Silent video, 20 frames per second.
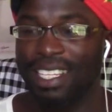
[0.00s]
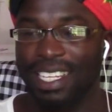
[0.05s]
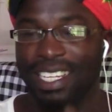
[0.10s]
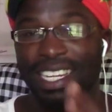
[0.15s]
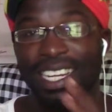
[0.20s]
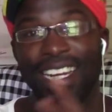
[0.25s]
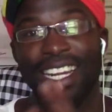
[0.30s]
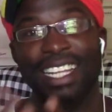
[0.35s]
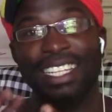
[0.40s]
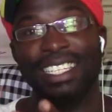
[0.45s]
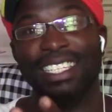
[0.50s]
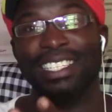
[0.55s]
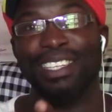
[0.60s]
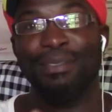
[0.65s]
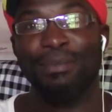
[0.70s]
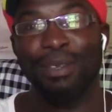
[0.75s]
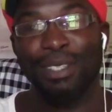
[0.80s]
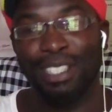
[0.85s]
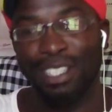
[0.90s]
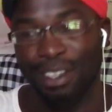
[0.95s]
take the lettuce
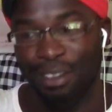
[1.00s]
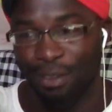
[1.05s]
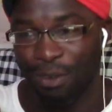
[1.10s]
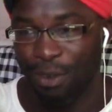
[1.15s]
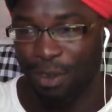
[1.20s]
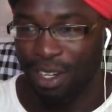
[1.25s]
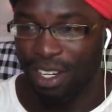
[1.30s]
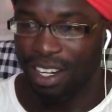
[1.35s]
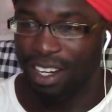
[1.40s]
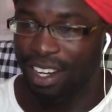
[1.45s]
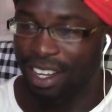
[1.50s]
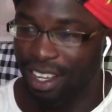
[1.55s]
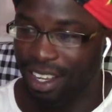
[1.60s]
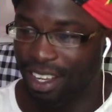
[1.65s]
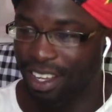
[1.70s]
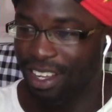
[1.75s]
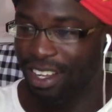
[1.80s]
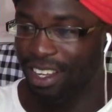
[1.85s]
and putting the food in there.